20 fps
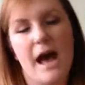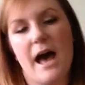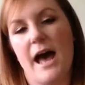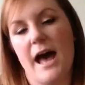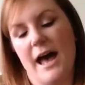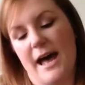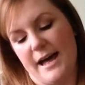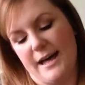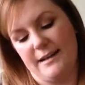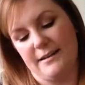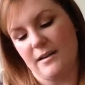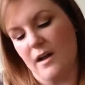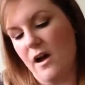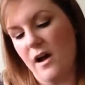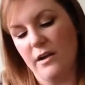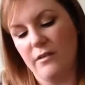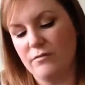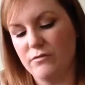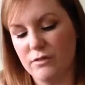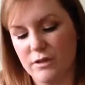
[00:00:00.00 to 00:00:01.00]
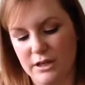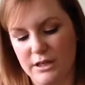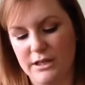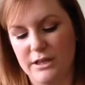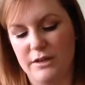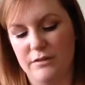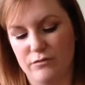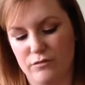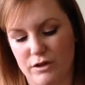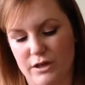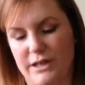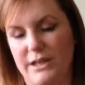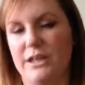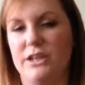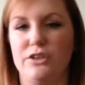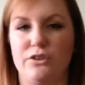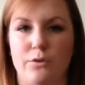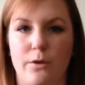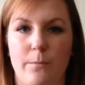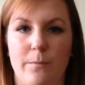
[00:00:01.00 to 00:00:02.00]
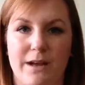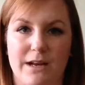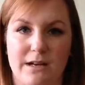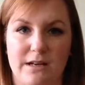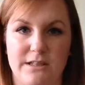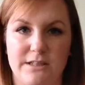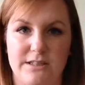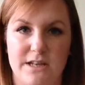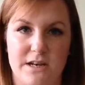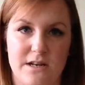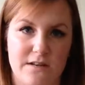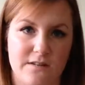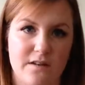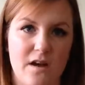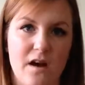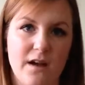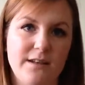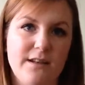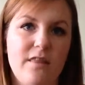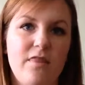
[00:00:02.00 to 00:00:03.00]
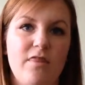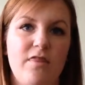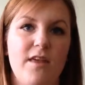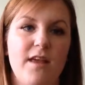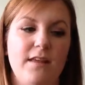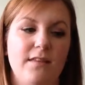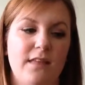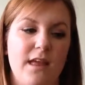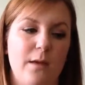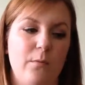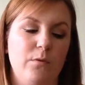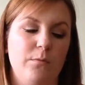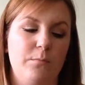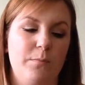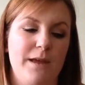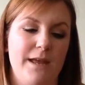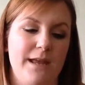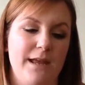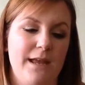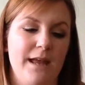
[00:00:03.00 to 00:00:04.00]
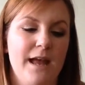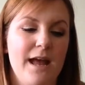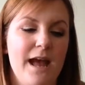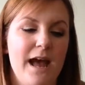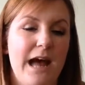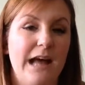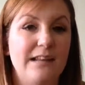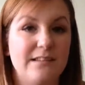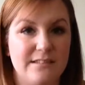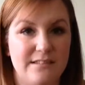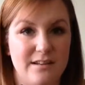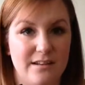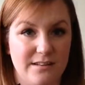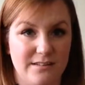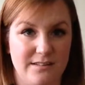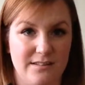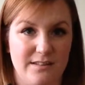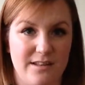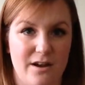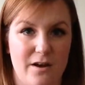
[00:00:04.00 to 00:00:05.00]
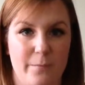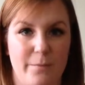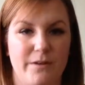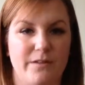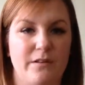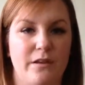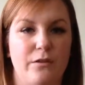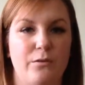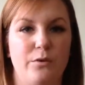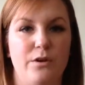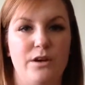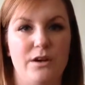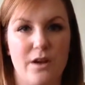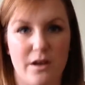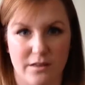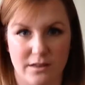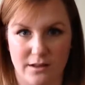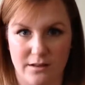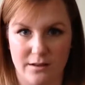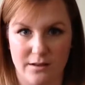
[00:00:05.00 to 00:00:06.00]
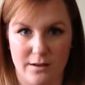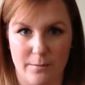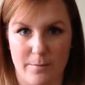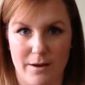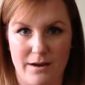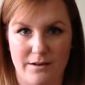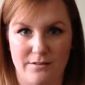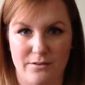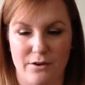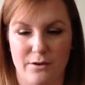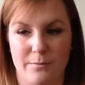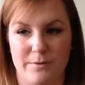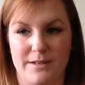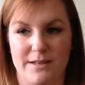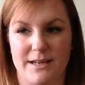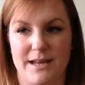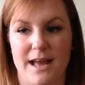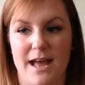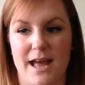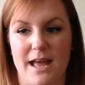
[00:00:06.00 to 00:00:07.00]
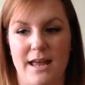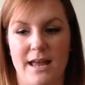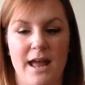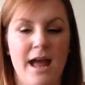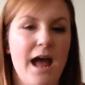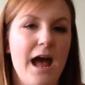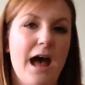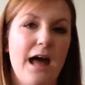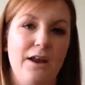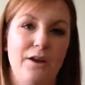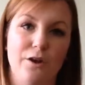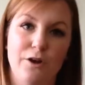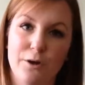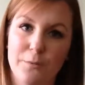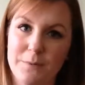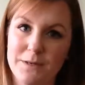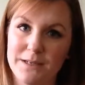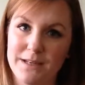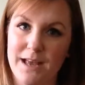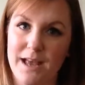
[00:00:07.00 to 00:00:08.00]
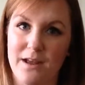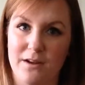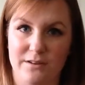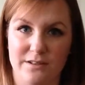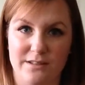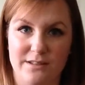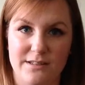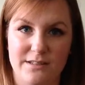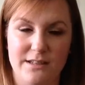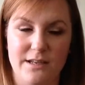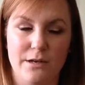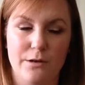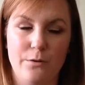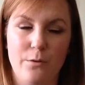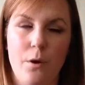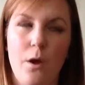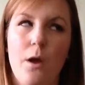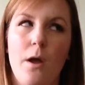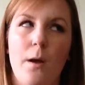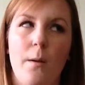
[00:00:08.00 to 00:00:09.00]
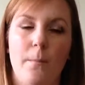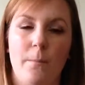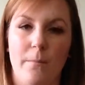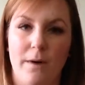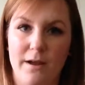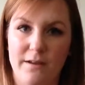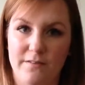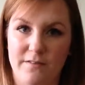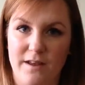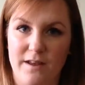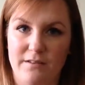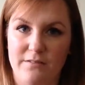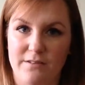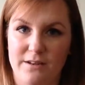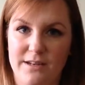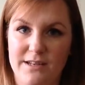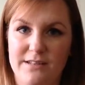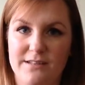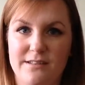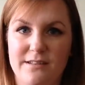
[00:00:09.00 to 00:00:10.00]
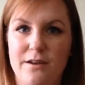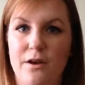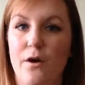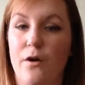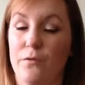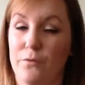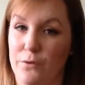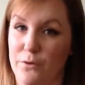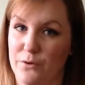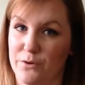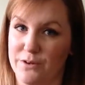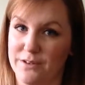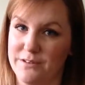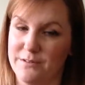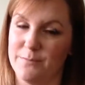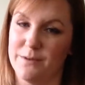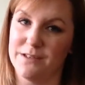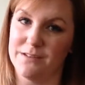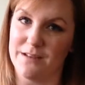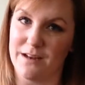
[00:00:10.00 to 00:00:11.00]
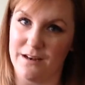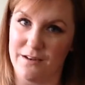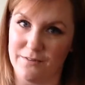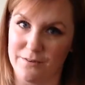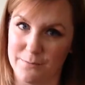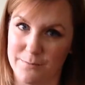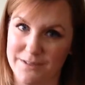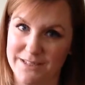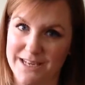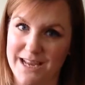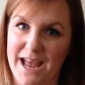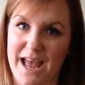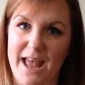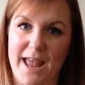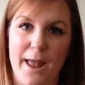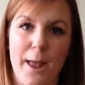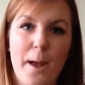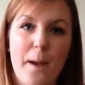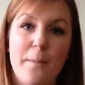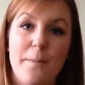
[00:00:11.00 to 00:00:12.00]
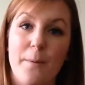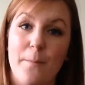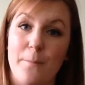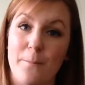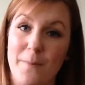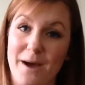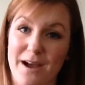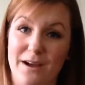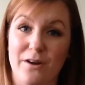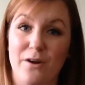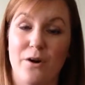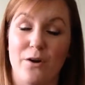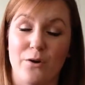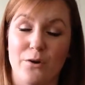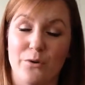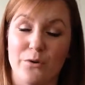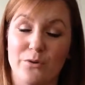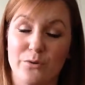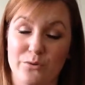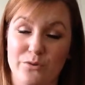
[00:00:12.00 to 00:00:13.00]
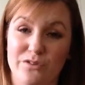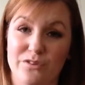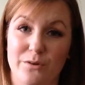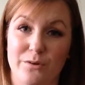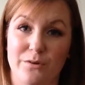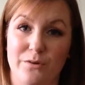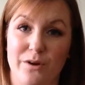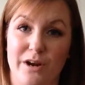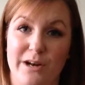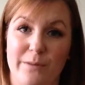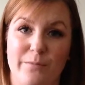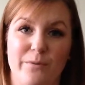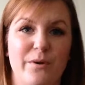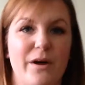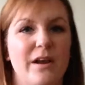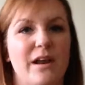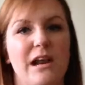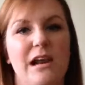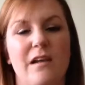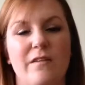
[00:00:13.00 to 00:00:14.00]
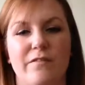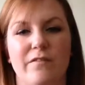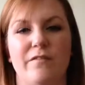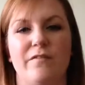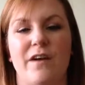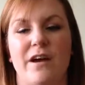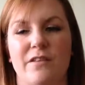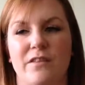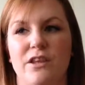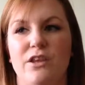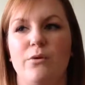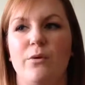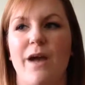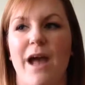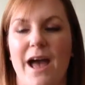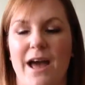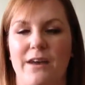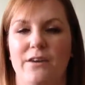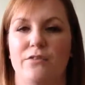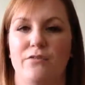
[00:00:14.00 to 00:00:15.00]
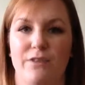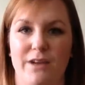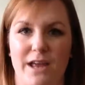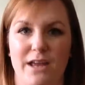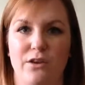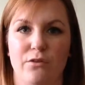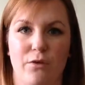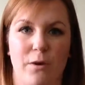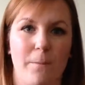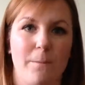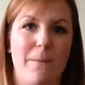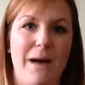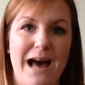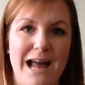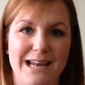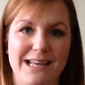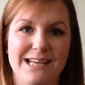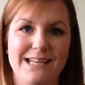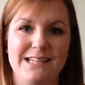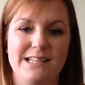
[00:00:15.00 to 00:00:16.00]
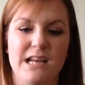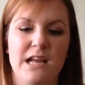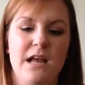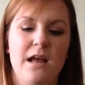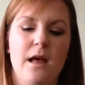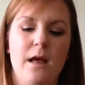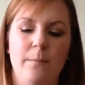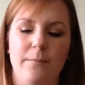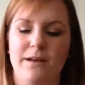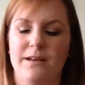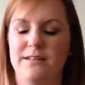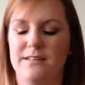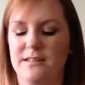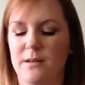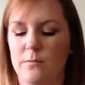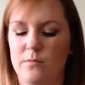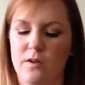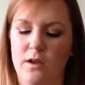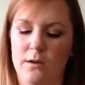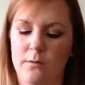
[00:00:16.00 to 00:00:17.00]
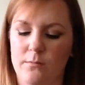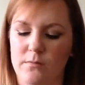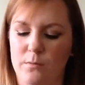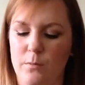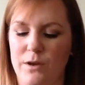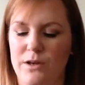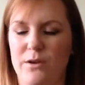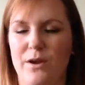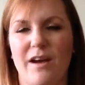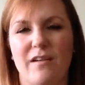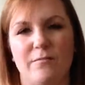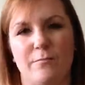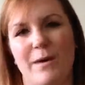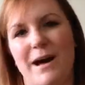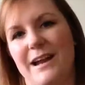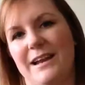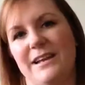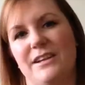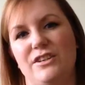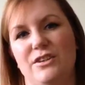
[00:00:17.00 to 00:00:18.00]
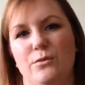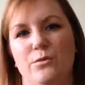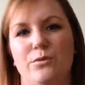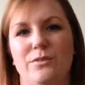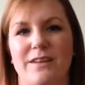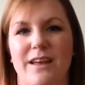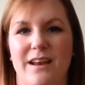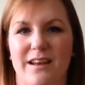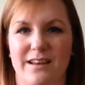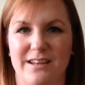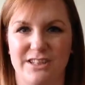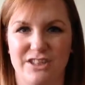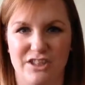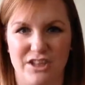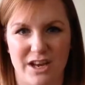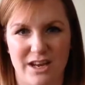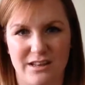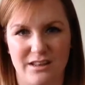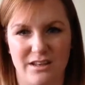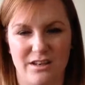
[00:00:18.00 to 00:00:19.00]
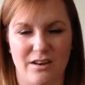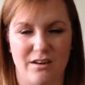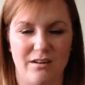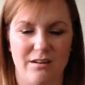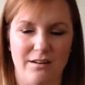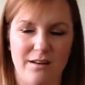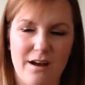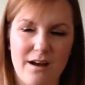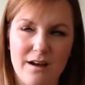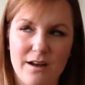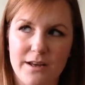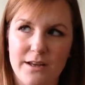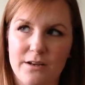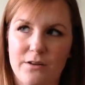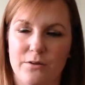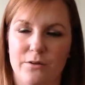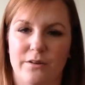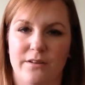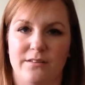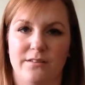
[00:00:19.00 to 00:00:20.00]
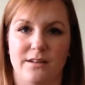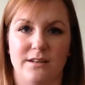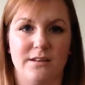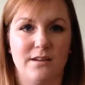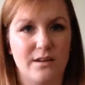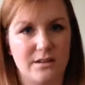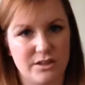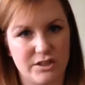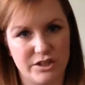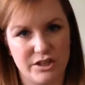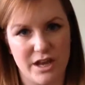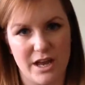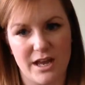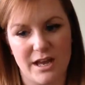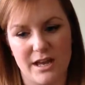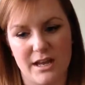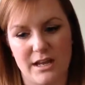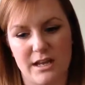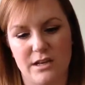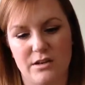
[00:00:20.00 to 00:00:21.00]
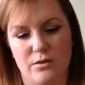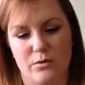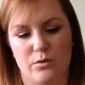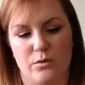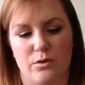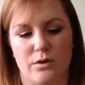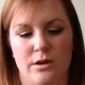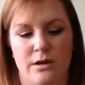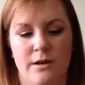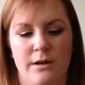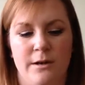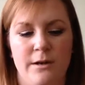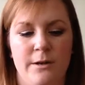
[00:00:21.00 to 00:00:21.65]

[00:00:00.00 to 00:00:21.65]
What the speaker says: and I really, really enjoy MAC eyeshadows. I didn't think they would be as nice as they are because I thought nothing could compare to Urban Decay, and Urban Decay are still my favourite, of course, because I love Urban Decay, but MAC are also incredible. And I love the fact that you can create your own palette, because sometimes when you have palettes you always get like a shade that you don't like, or there's a dud shade, or